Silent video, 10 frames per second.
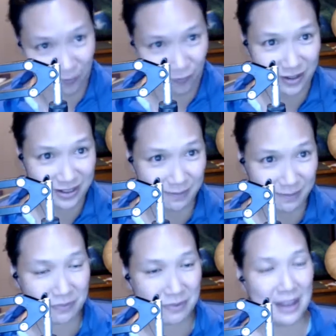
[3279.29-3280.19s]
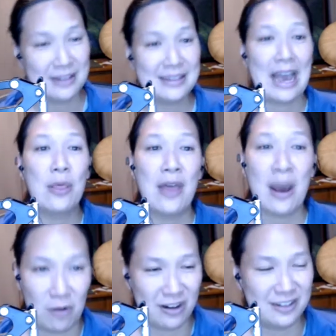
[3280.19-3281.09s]
different and see how
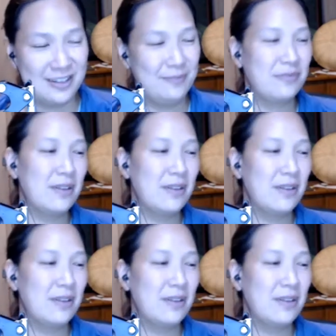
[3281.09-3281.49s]
that works.